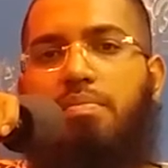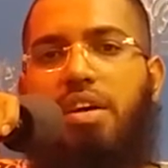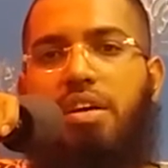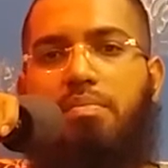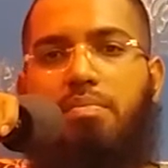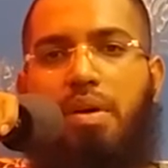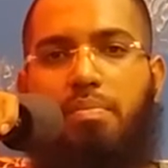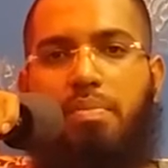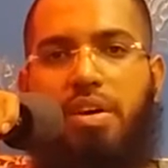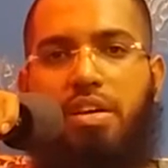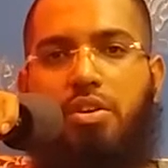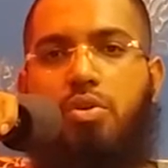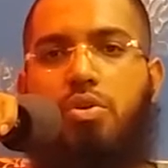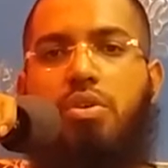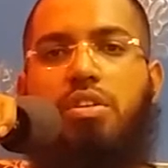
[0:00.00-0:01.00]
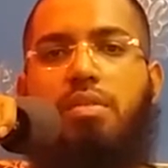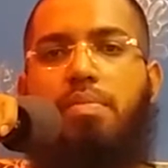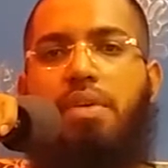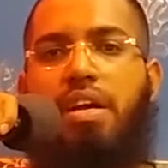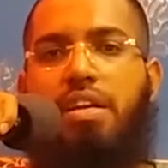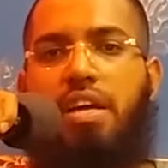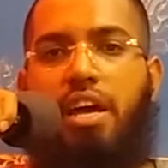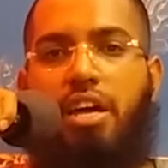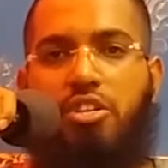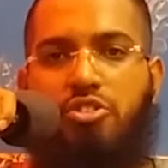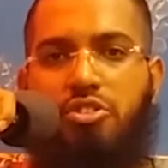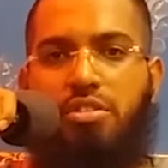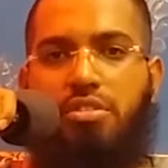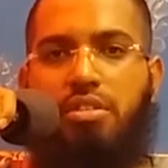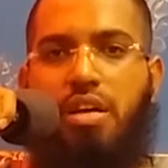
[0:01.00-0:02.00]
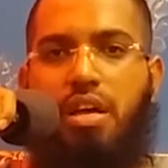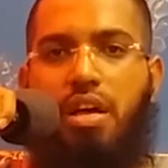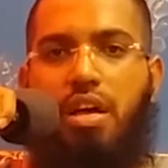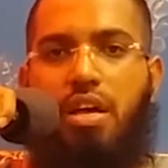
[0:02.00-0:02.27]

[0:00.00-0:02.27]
paid puppet or the paid agent,